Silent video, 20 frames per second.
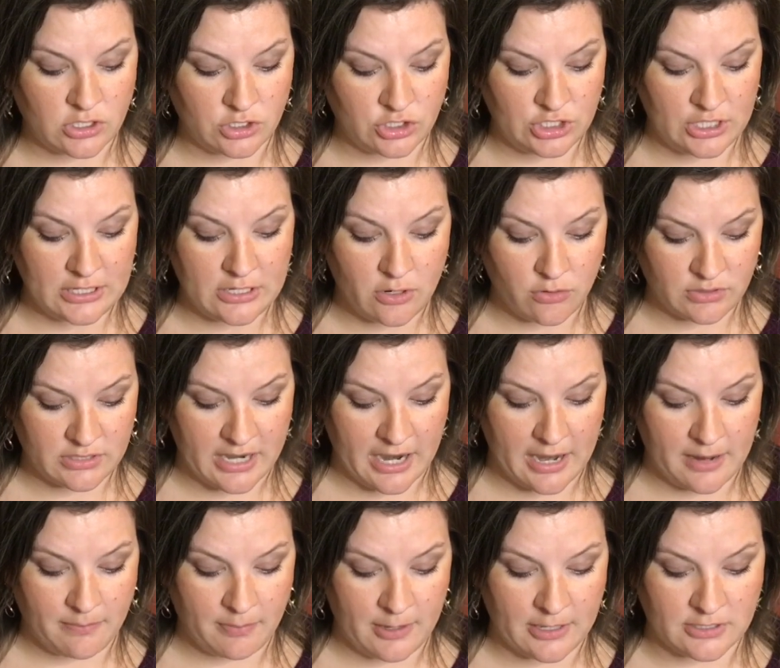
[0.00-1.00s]

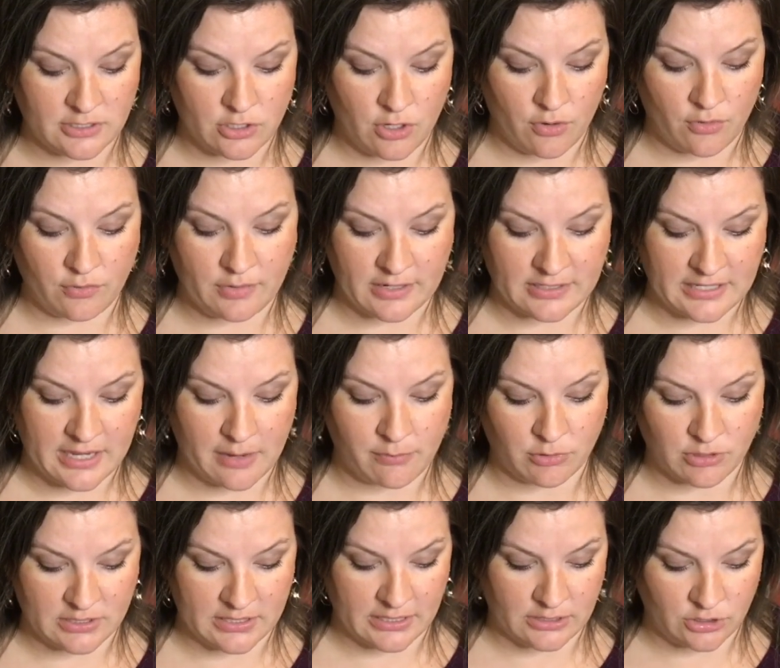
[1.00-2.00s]
genotype is known as
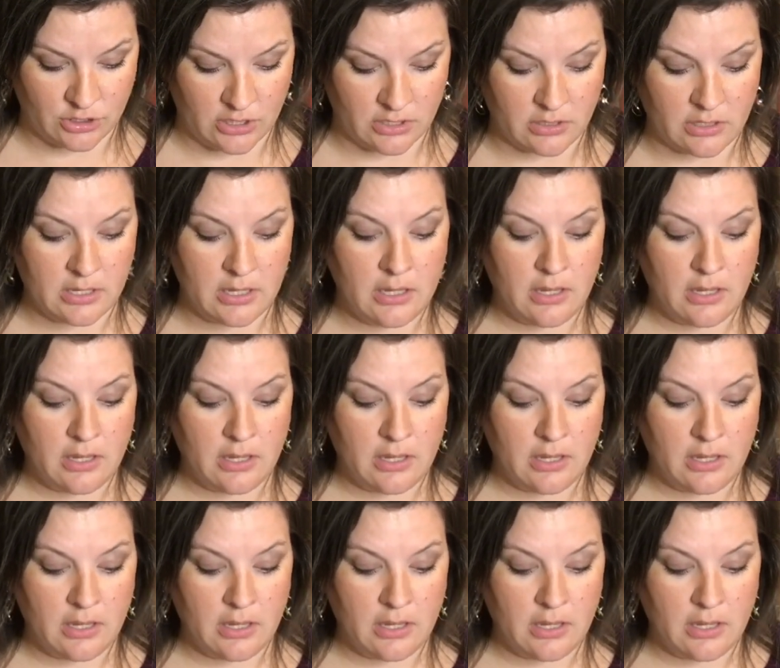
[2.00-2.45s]
hybridization.